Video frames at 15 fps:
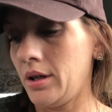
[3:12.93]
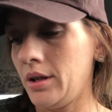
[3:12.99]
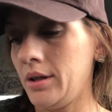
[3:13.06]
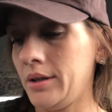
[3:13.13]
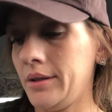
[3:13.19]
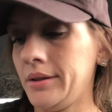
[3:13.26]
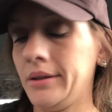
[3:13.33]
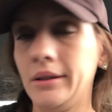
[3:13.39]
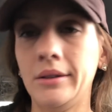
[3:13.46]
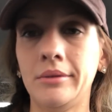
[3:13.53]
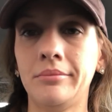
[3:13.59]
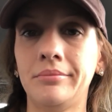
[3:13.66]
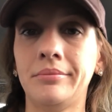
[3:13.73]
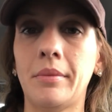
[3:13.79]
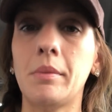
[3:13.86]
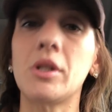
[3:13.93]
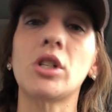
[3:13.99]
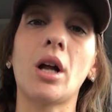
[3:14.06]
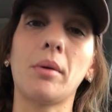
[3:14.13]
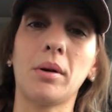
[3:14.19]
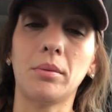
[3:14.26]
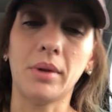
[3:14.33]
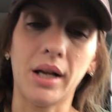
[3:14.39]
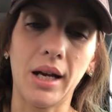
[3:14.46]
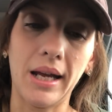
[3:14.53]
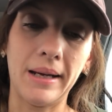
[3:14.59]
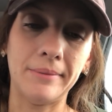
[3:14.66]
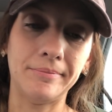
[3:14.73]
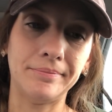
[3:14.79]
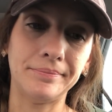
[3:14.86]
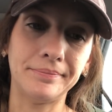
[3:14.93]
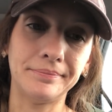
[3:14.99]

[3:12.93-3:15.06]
I'm gonna stop complaining.